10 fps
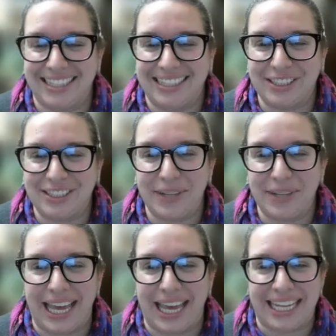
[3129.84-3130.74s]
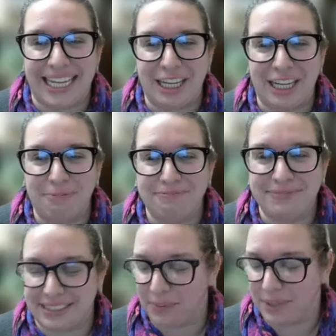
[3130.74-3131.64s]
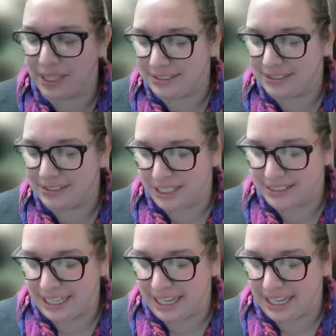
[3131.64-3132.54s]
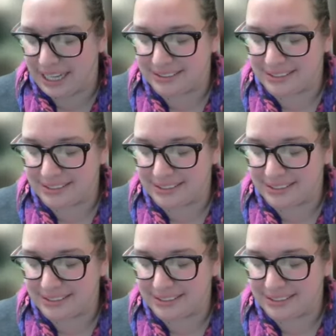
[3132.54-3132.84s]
So we had someone else wanted to ask,